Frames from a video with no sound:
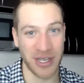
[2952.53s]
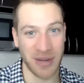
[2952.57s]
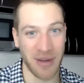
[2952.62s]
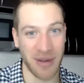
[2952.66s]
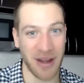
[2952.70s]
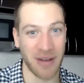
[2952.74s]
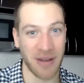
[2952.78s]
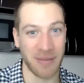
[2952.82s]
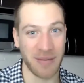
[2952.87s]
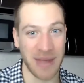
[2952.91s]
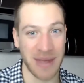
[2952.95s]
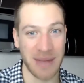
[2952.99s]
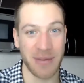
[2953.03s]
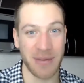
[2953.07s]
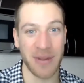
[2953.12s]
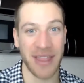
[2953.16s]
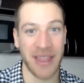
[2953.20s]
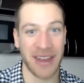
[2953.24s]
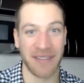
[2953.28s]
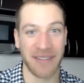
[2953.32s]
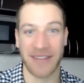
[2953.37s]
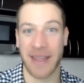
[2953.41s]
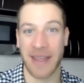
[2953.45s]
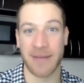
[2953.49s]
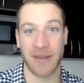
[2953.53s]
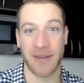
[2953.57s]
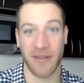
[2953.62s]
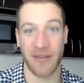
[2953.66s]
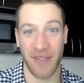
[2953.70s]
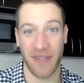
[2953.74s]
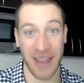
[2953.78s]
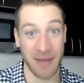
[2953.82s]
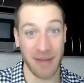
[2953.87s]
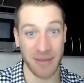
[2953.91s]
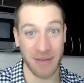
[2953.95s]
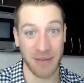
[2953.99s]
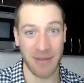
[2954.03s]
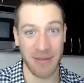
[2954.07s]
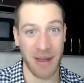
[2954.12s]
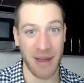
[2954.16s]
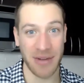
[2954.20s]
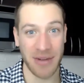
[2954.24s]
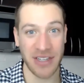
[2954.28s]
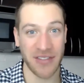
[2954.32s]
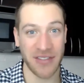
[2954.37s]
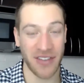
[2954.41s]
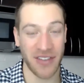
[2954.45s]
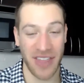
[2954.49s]
amount of people that have named family
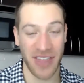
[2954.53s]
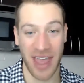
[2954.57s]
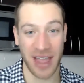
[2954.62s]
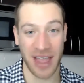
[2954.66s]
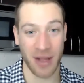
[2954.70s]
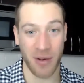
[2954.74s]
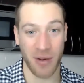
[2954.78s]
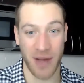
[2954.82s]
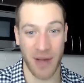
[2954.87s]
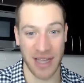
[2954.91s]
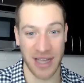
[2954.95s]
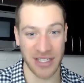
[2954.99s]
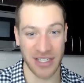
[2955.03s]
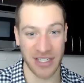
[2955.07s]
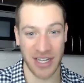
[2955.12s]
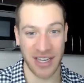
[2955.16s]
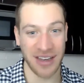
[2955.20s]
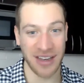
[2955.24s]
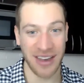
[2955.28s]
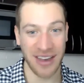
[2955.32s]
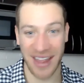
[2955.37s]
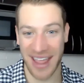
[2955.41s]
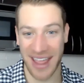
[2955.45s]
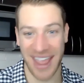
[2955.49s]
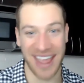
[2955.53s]
members for that question,